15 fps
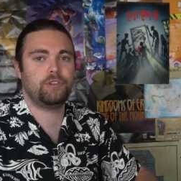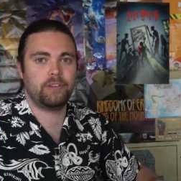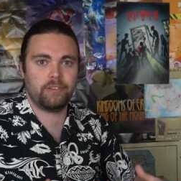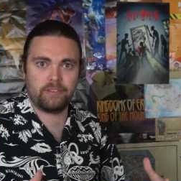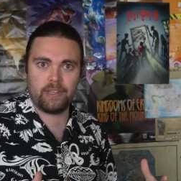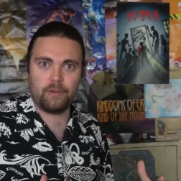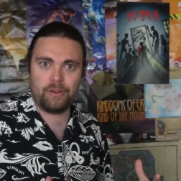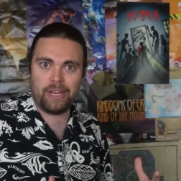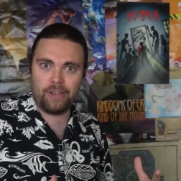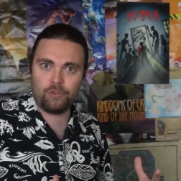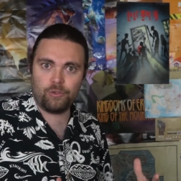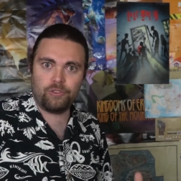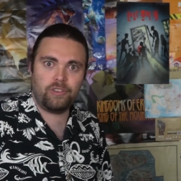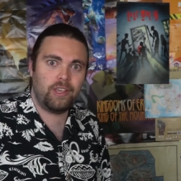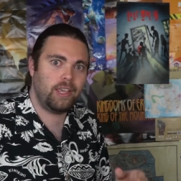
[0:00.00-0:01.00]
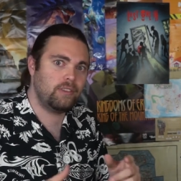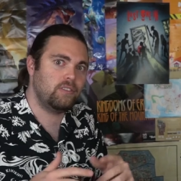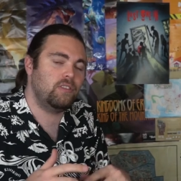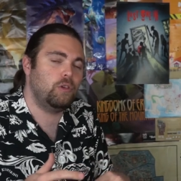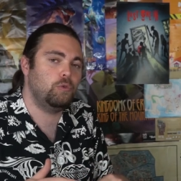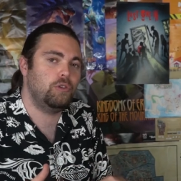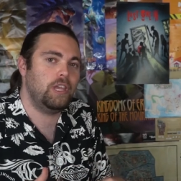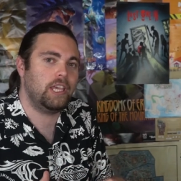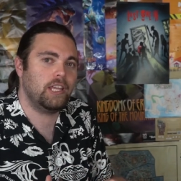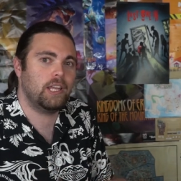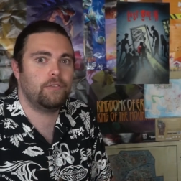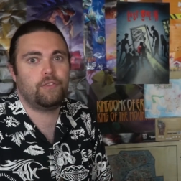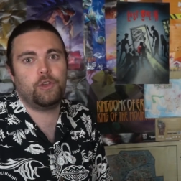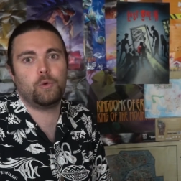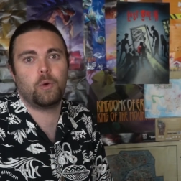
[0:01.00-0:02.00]
Does it sound interesting? Is it unique
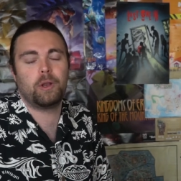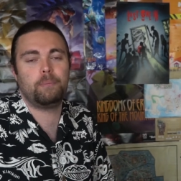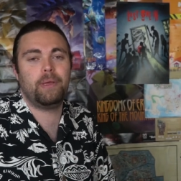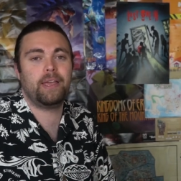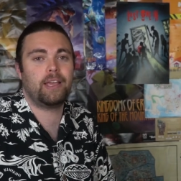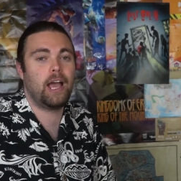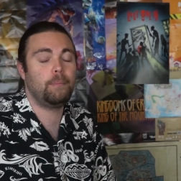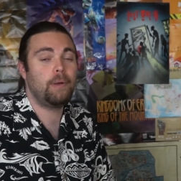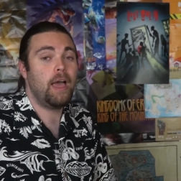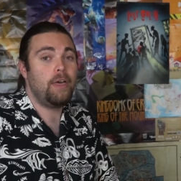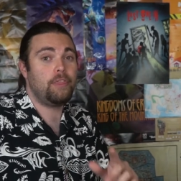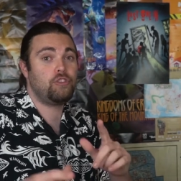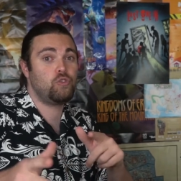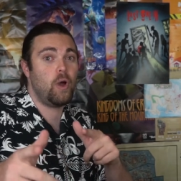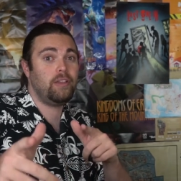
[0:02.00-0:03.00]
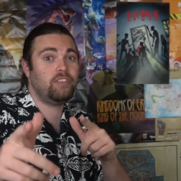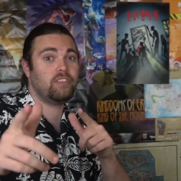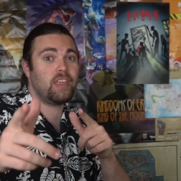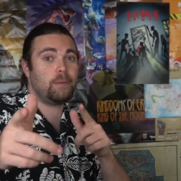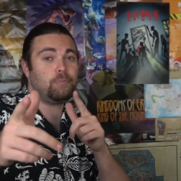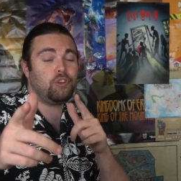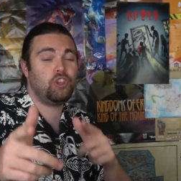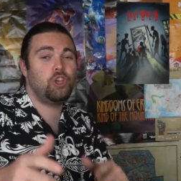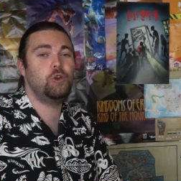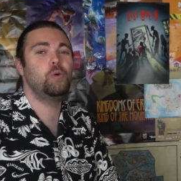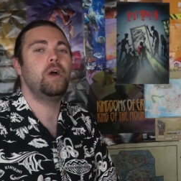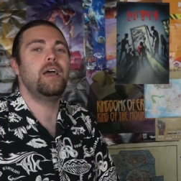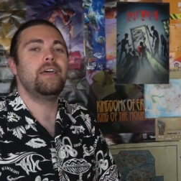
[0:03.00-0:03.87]
enough you want to to pick up. The choice is up to you.